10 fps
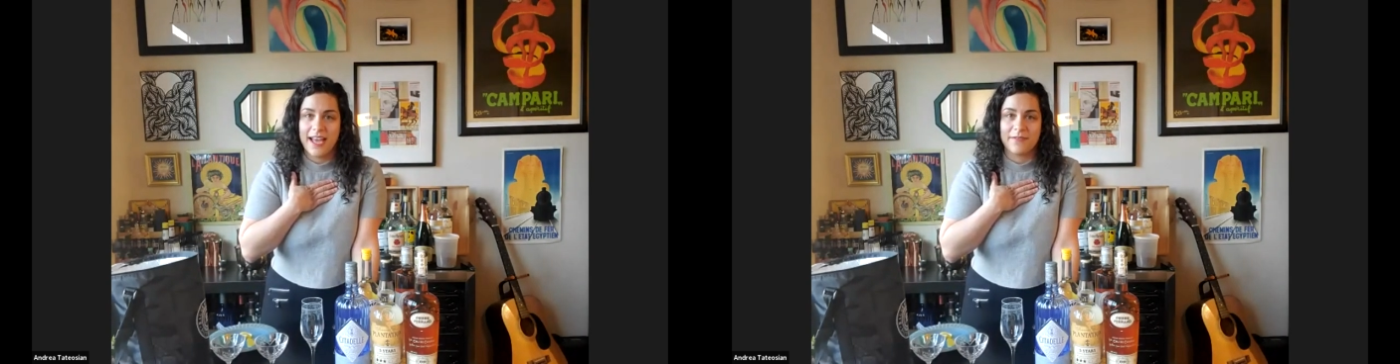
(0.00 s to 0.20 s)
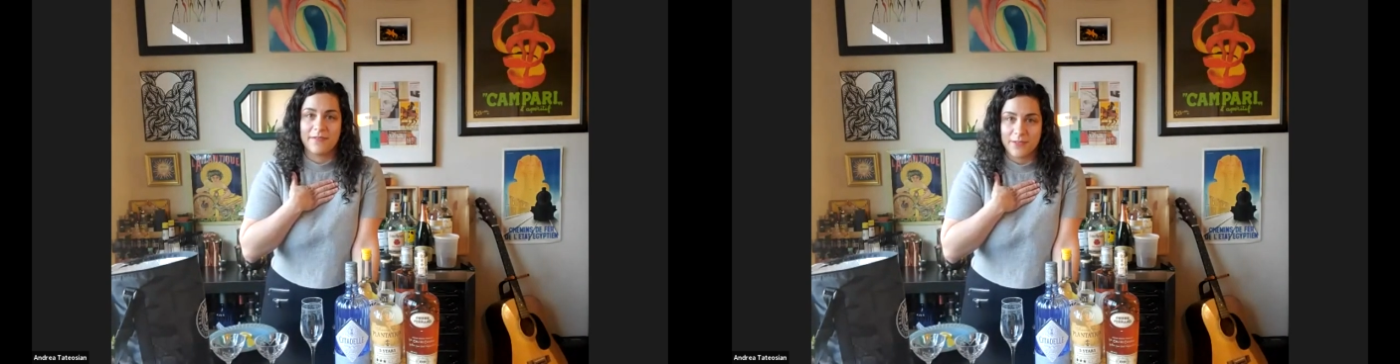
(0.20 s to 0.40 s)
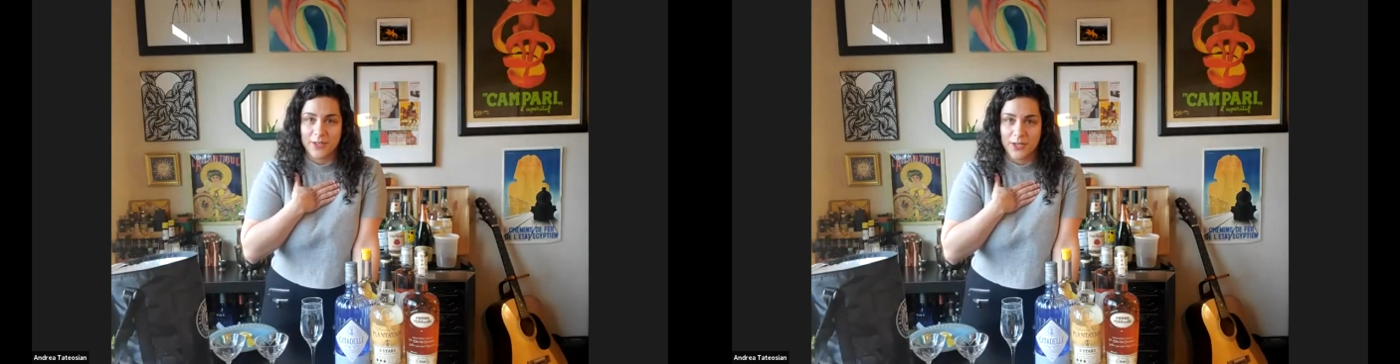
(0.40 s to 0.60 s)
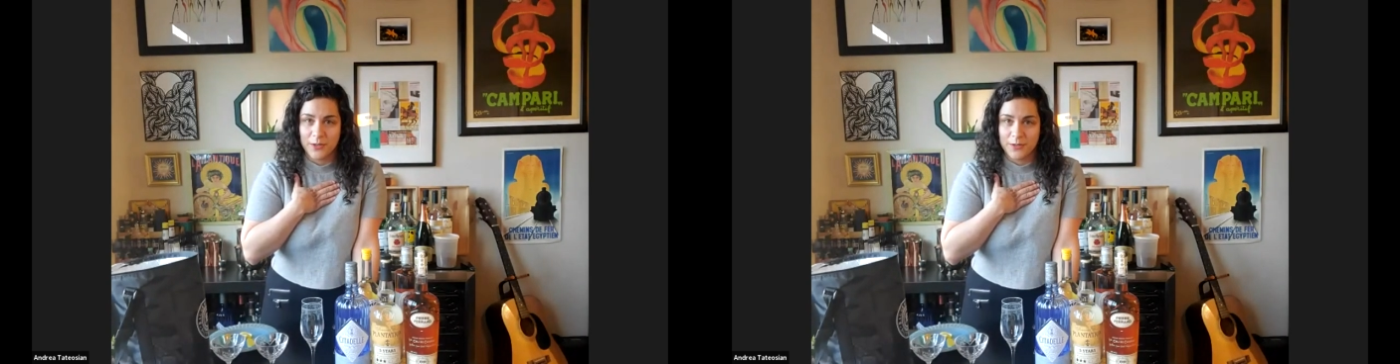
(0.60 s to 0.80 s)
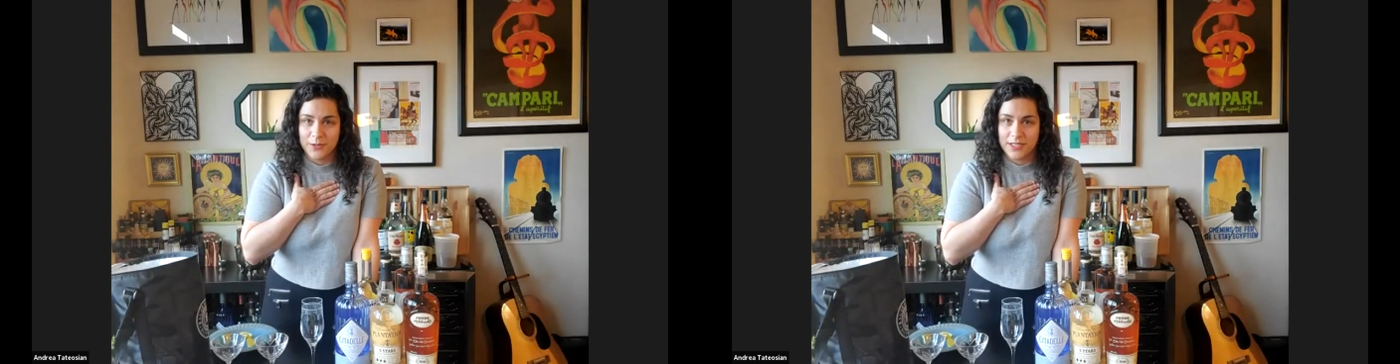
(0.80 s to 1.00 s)
have never
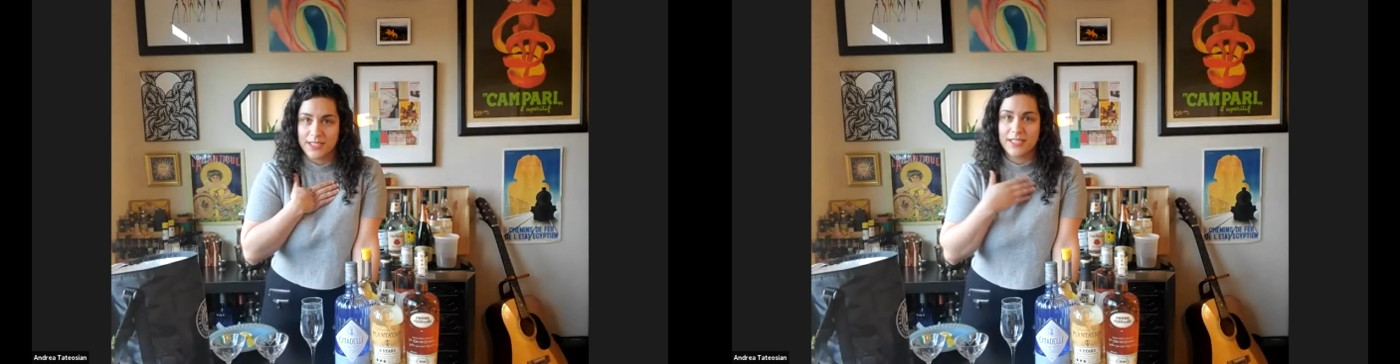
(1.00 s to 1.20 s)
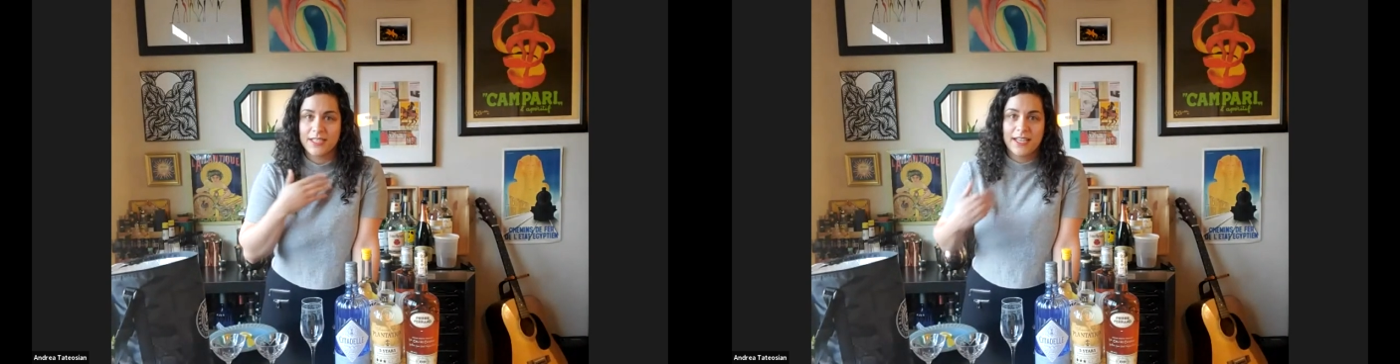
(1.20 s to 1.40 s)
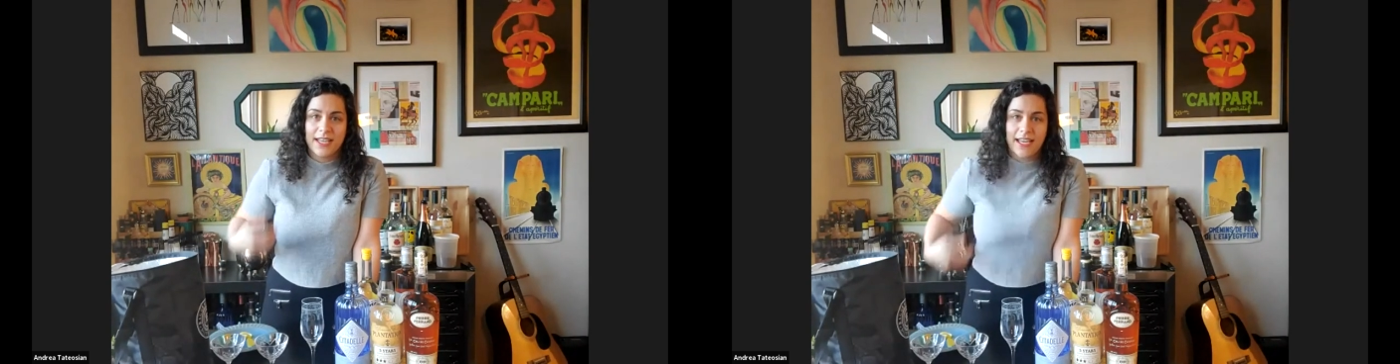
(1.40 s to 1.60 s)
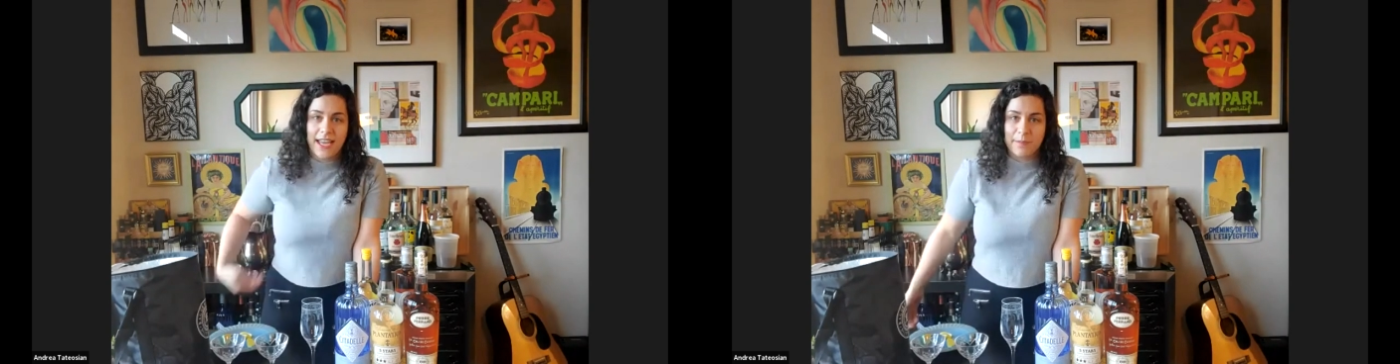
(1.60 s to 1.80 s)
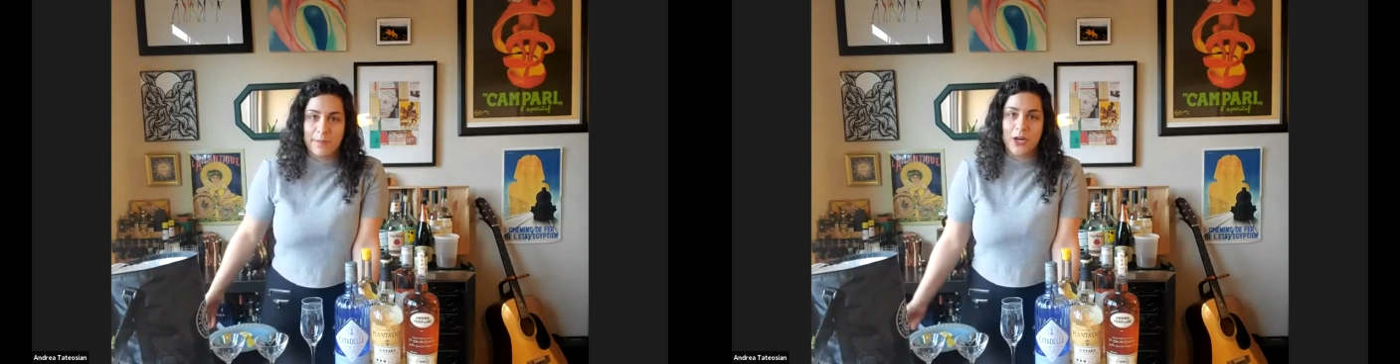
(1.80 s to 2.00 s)
owned
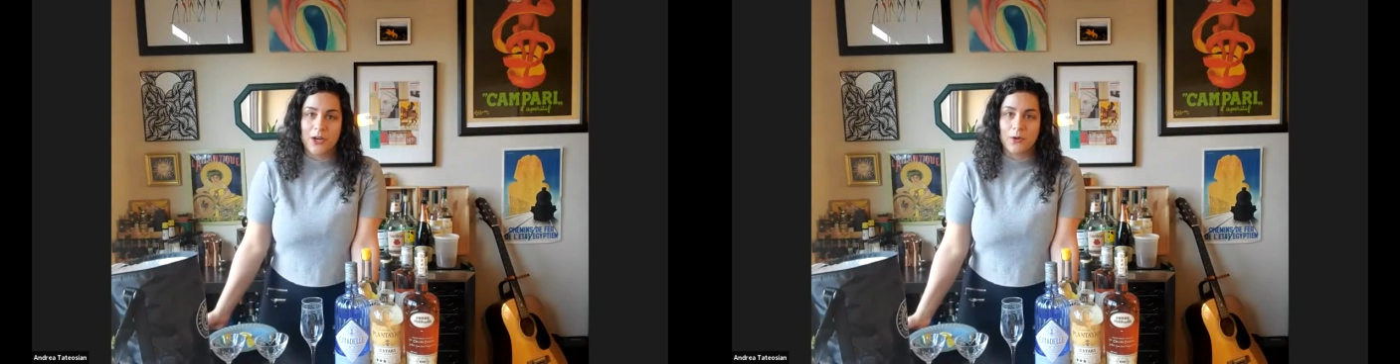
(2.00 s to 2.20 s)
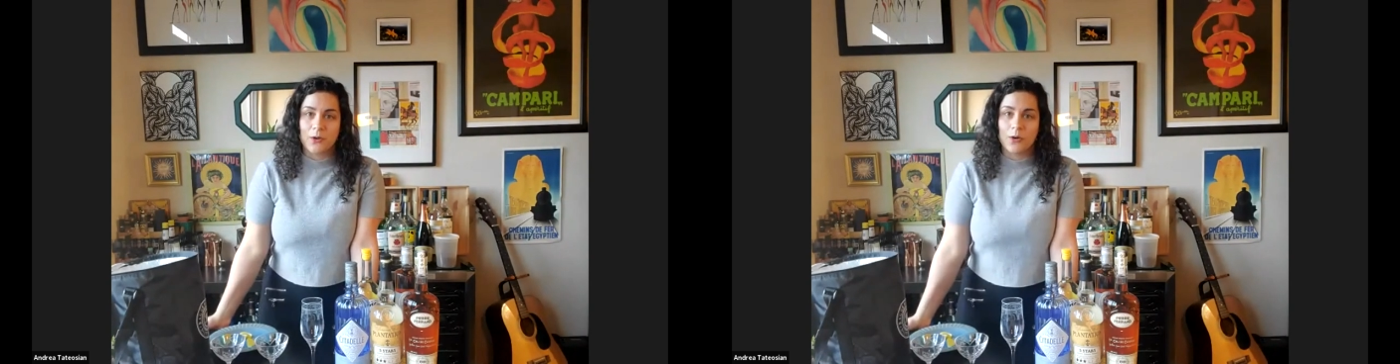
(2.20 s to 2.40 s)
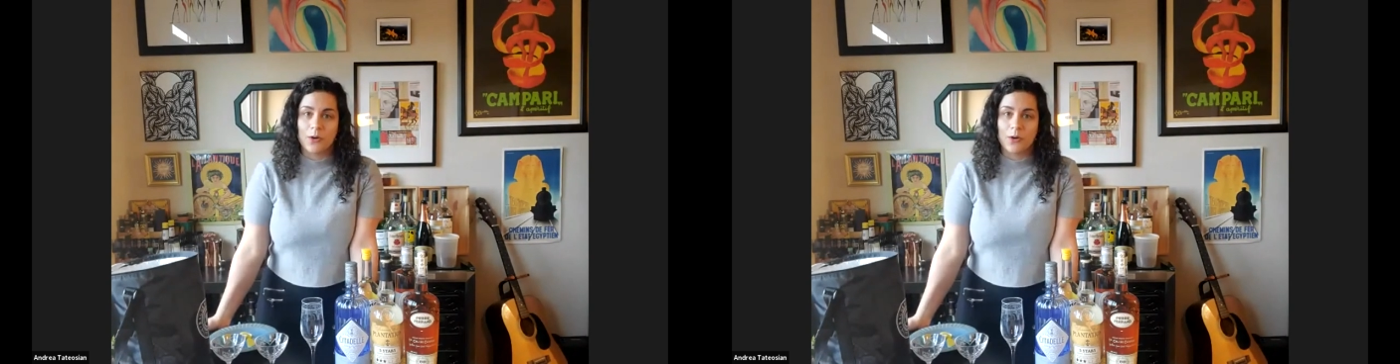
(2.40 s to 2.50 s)
a bar or a